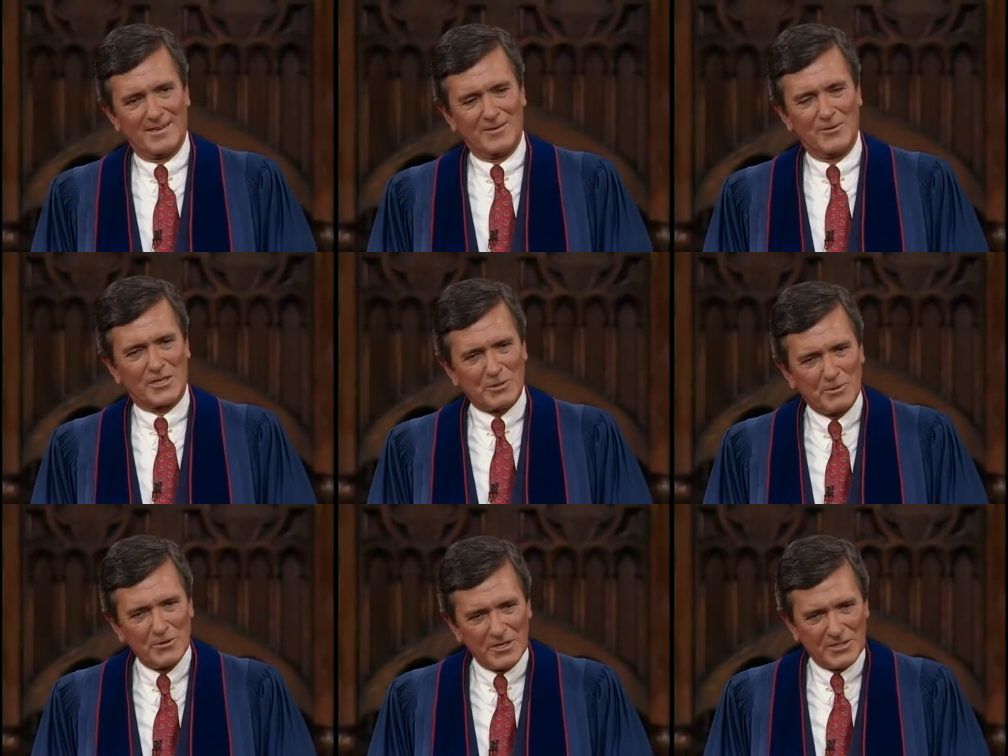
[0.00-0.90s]
who
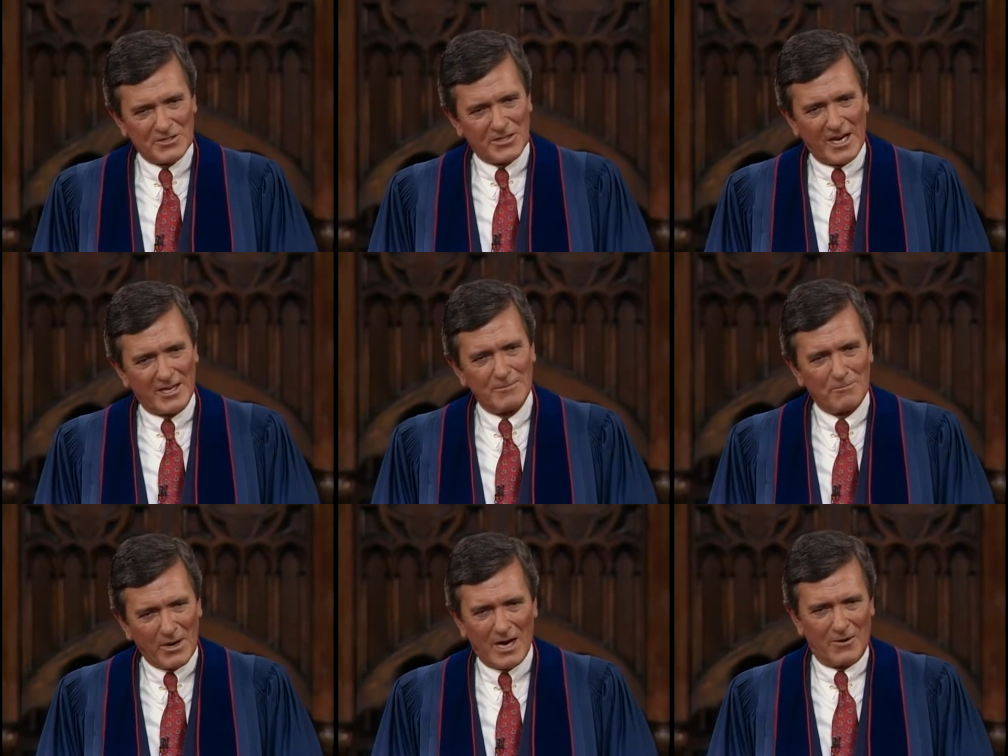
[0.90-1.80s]
experienced that in
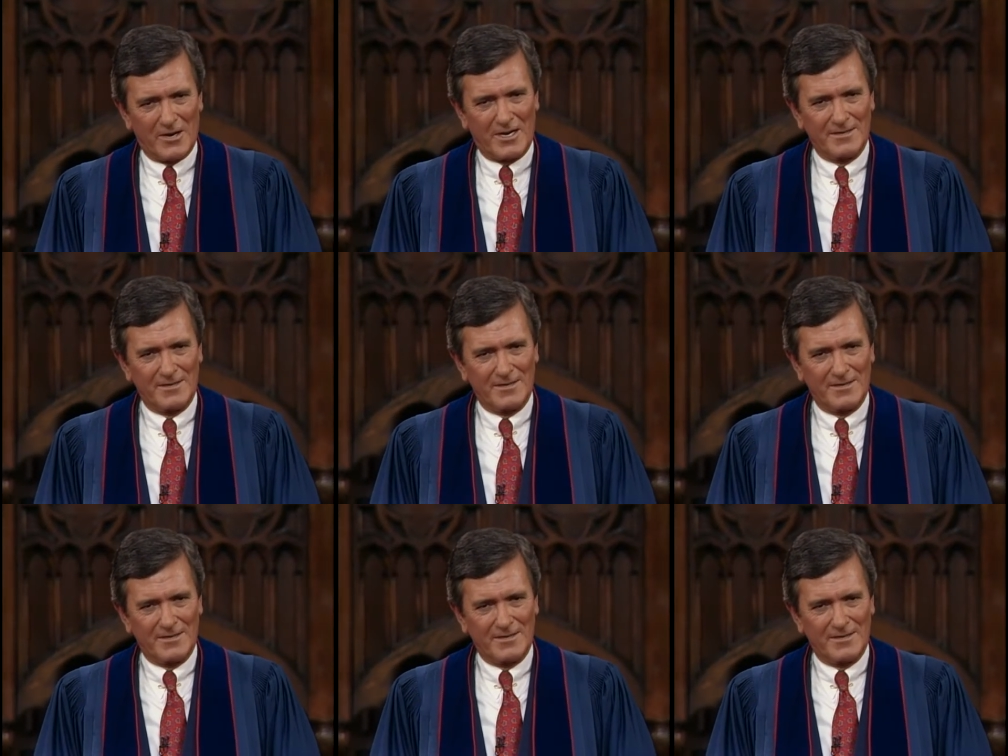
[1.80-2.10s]
power.